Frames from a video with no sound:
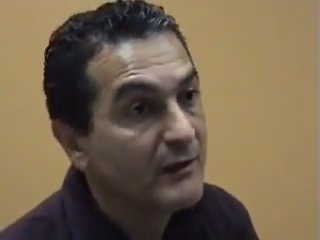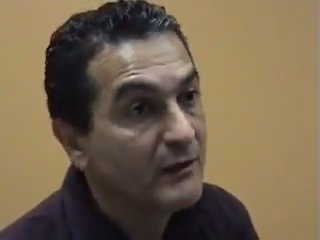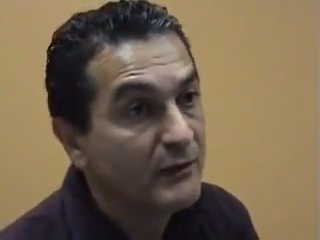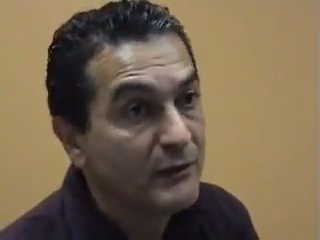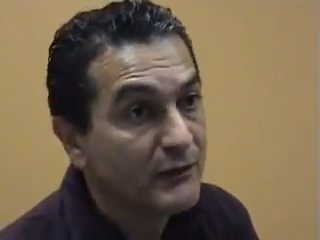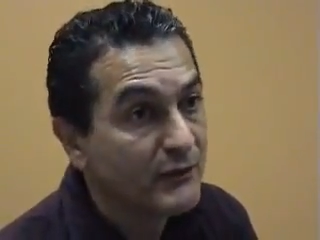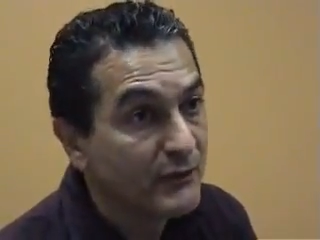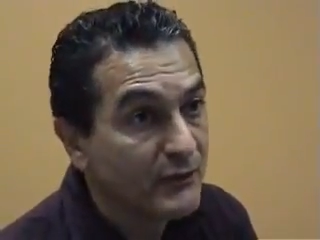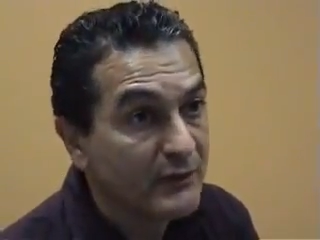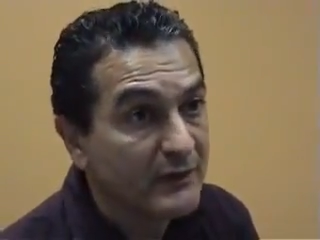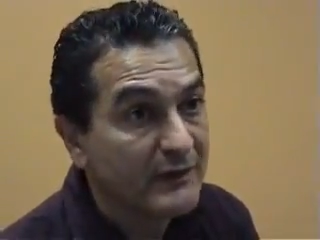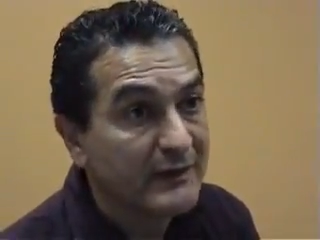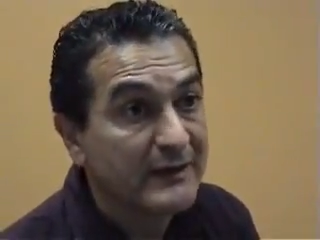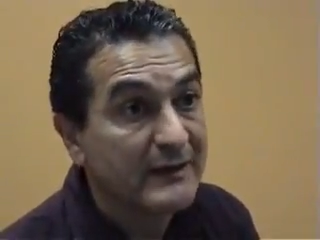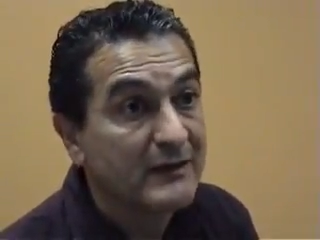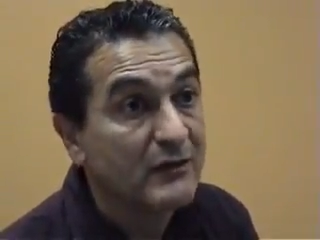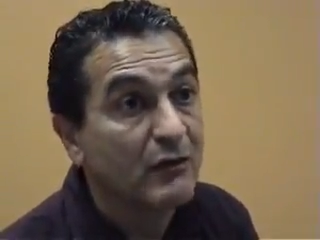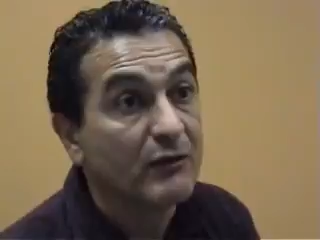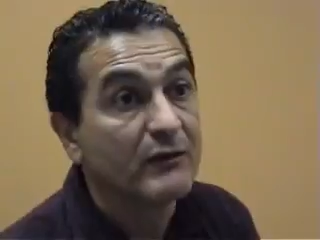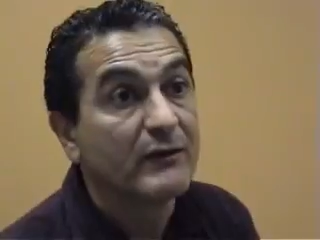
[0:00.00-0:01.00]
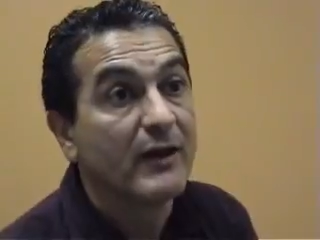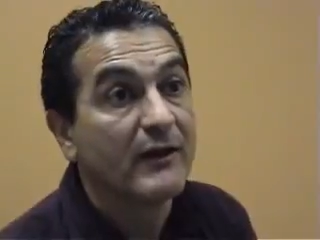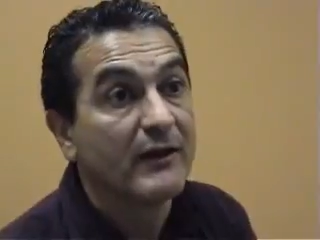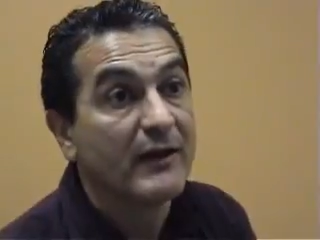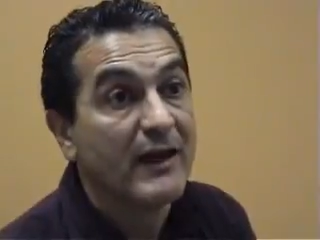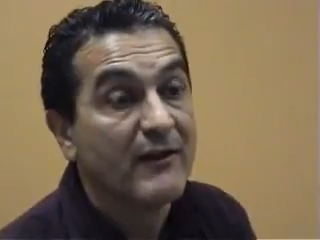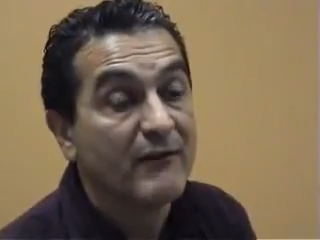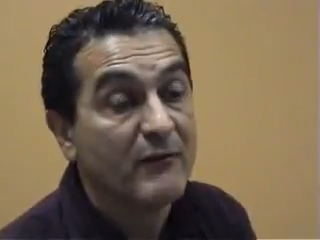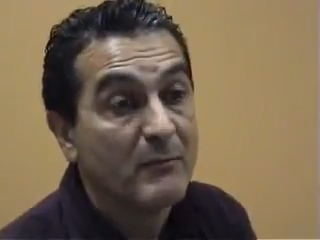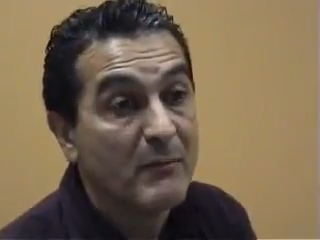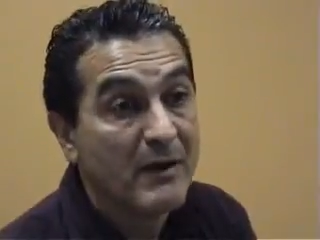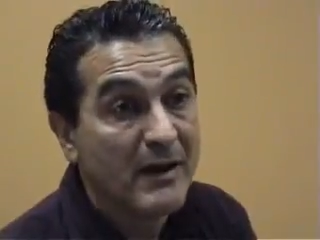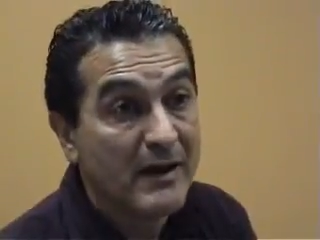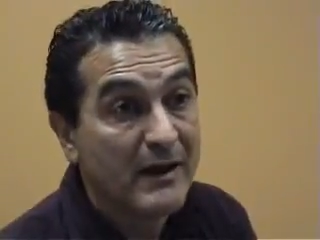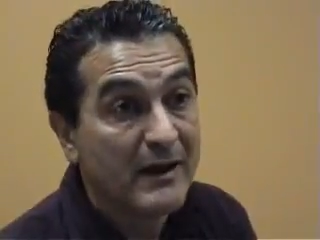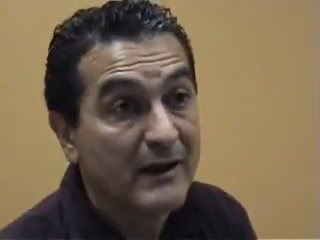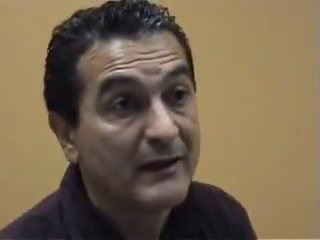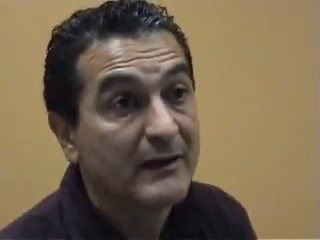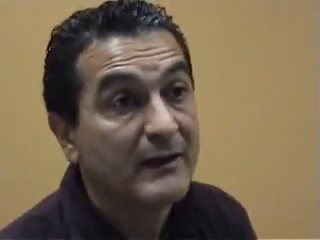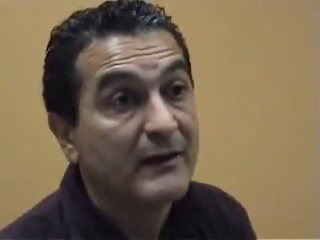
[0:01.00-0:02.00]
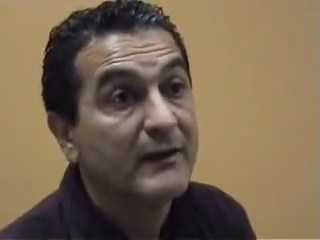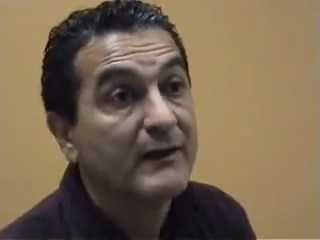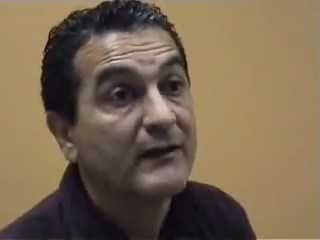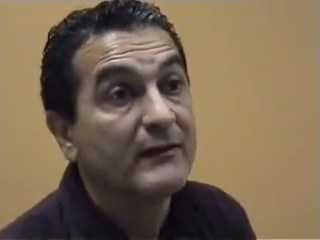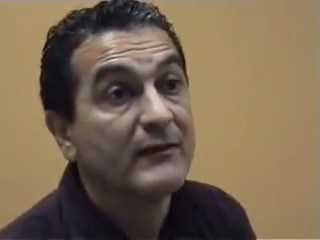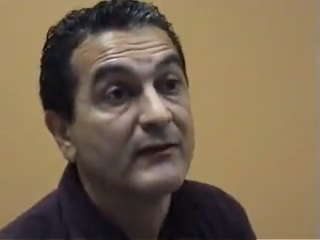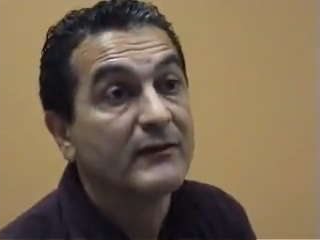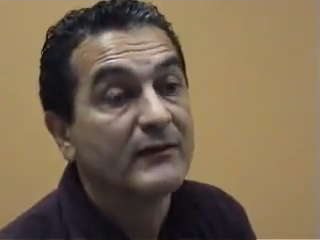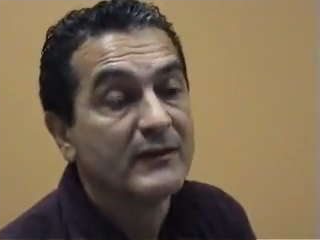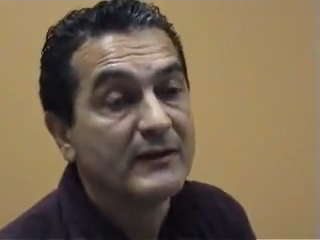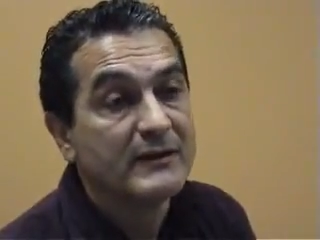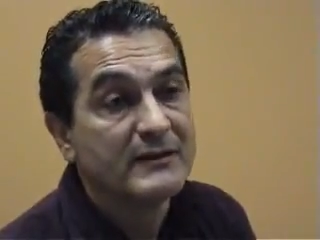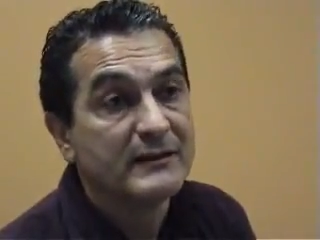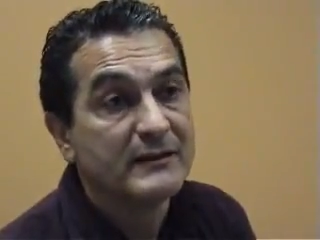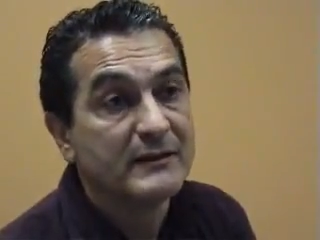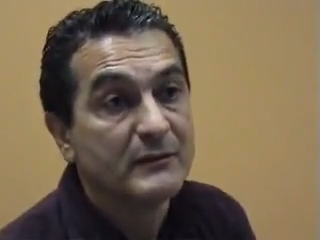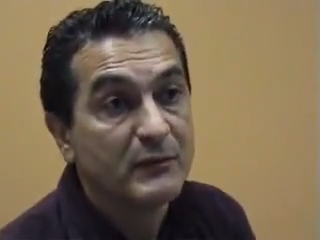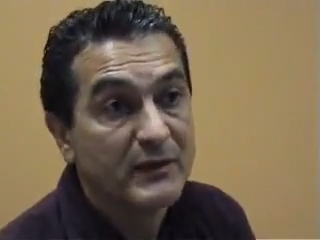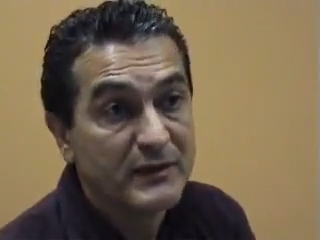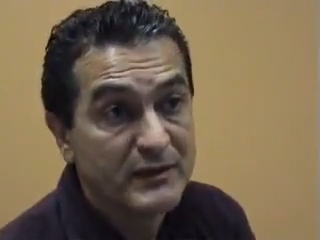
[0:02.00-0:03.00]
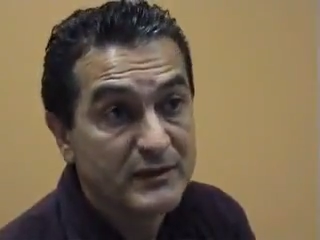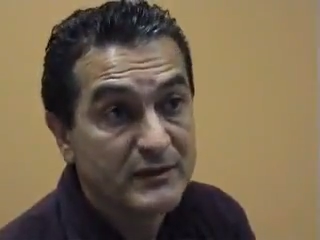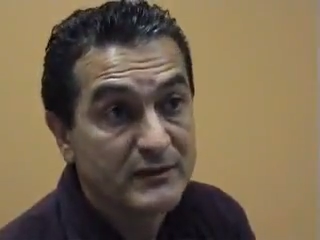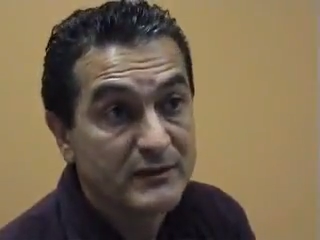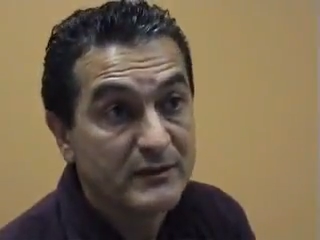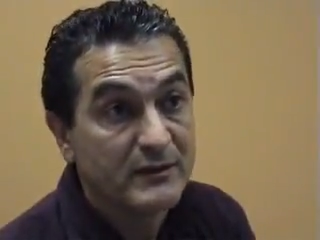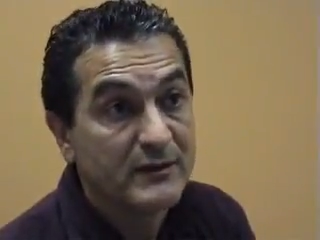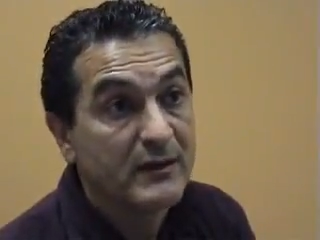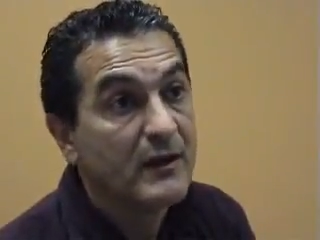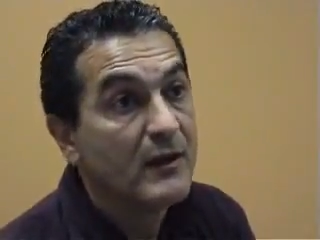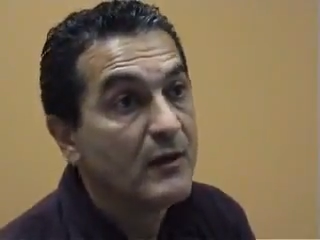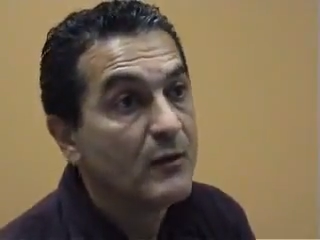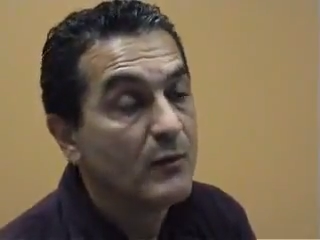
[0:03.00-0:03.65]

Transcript: you certainly are not going to have a mark that's easily registered.